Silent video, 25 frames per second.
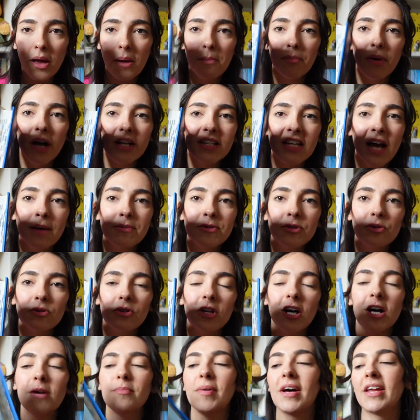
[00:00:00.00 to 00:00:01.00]
but I tabbed it
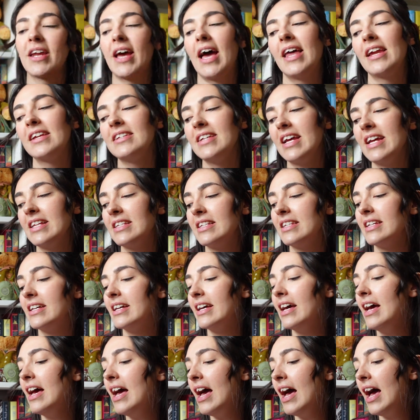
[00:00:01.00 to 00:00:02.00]
all up and I annotated
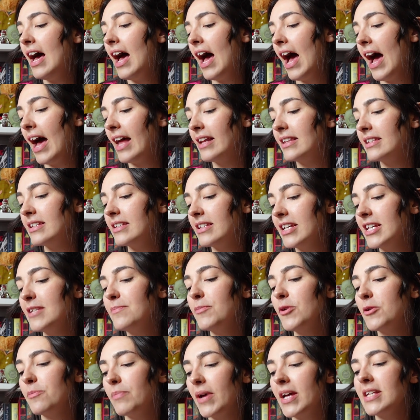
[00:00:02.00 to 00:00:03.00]
it. And this
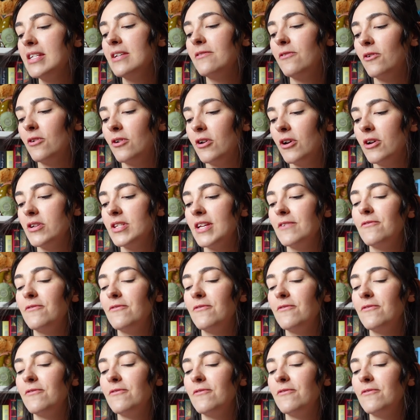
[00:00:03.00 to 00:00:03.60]
book basically follows,